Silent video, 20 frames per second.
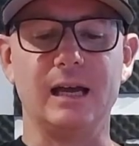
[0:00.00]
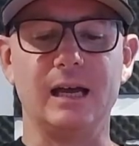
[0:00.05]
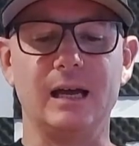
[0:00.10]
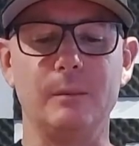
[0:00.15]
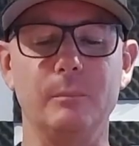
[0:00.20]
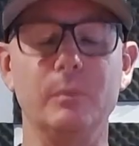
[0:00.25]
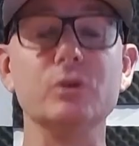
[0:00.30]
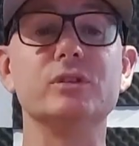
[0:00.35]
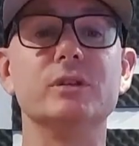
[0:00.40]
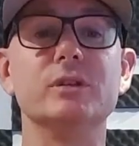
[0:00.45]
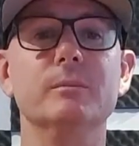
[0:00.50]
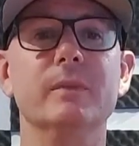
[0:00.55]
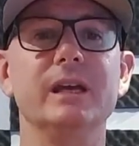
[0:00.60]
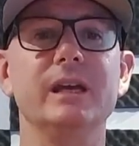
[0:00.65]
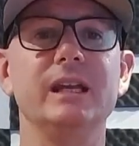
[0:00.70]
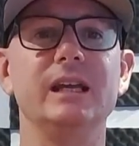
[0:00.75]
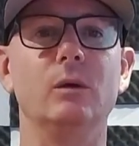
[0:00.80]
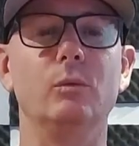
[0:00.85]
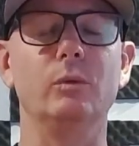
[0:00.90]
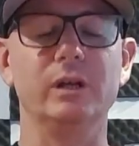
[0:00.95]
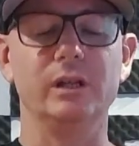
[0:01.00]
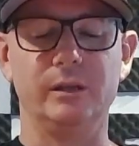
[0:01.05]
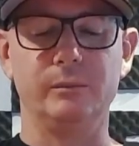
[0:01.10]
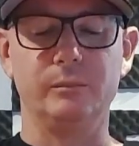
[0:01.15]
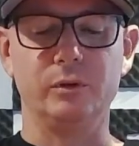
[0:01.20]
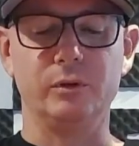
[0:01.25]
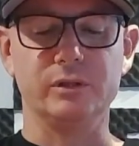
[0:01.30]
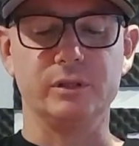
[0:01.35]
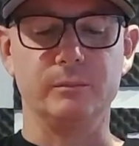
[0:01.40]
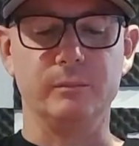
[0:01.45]
Boosted Media. Will at
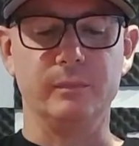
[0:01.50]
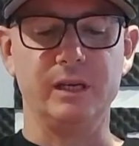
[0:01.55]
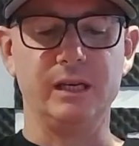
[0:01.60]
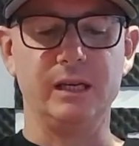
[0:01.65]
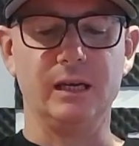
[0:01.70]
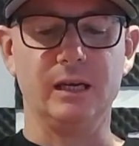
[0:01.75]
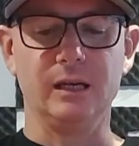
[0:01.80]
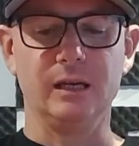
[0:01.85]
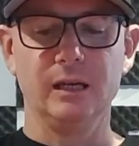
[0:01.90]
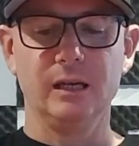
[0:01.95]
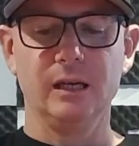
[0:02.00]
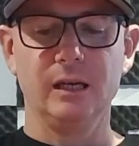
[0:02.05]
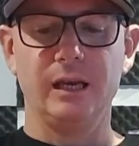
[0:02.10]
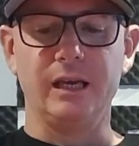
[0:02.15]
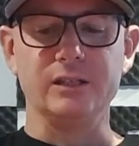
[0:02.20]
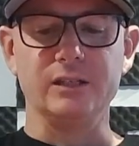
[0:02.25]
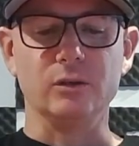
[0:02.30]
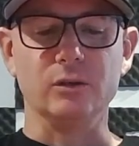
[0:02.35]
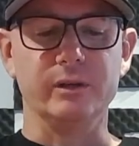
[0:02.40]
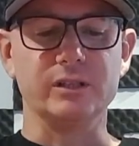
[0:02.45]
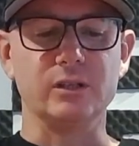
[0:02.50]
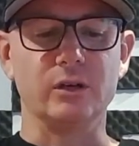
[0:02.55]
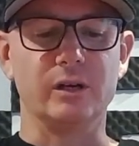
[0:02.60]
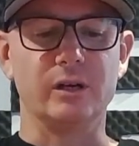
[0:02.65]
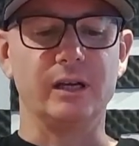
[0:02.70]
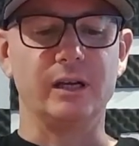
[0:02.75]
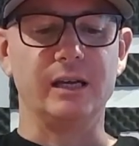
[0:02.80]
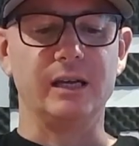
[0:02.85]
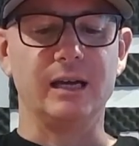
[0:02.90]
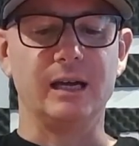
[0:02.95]
Boosted Media. He's always got
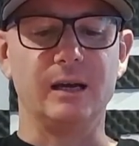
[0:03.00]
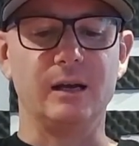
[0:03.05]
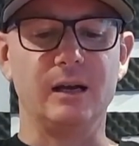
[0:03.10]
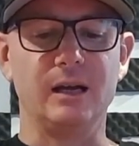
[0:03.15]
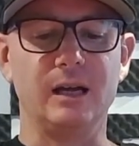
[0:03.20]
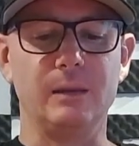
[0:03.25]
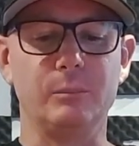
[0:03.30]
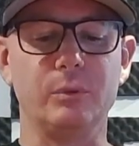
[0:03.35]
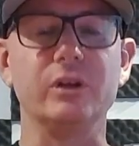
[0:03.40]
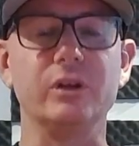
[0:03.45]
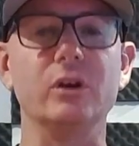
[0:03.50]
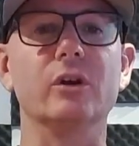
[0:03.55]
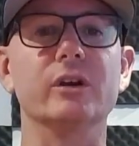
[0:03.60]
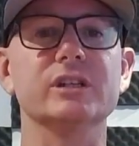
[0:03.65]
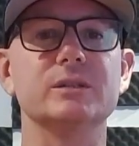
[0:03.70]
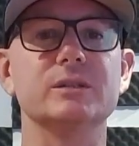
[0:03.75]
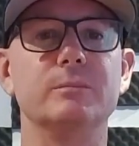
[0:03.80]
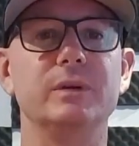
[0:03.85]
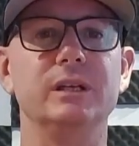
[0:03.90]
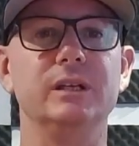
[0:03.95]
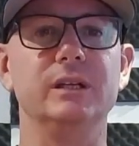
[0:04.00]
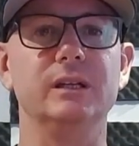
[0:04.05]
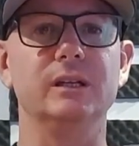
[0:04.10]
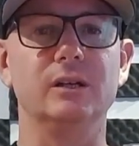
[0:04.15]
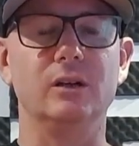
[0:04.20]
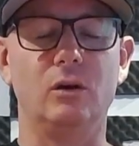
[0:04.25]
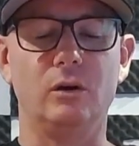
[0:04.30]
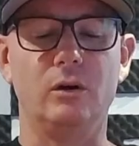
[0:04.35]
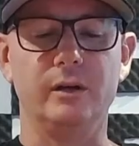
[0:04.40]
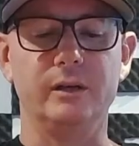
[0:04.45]
a pretty honest opinion
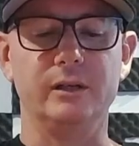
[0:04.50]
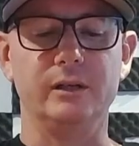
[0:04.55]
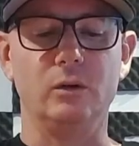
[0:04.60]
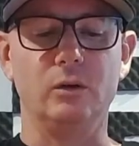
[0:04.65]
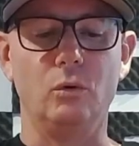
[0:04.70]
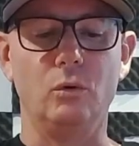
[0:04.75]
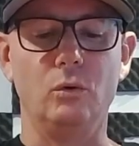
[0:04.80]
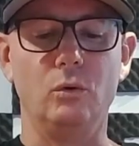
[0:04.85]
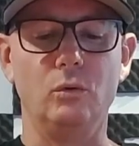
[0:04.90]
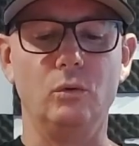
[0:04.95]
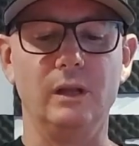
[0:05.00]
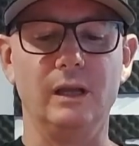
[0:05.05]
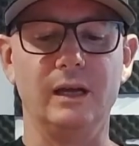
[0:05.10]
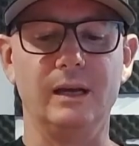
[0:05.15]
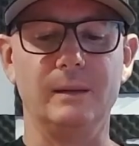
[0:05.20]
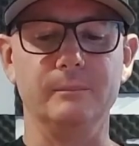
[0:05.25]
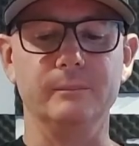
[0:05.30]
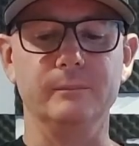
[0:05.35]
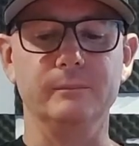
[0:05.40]
on all